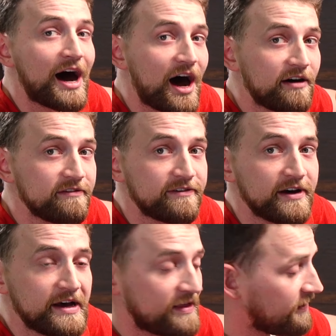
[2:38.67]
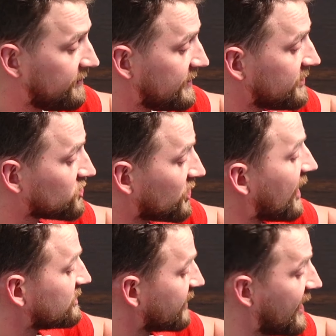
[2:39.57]
of the
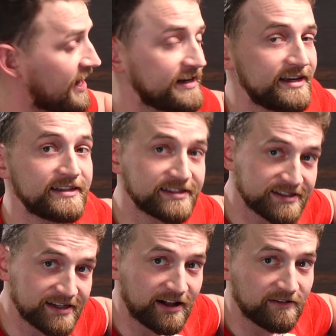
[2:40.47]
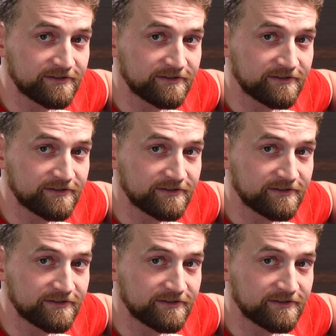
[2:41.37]
trash can itself.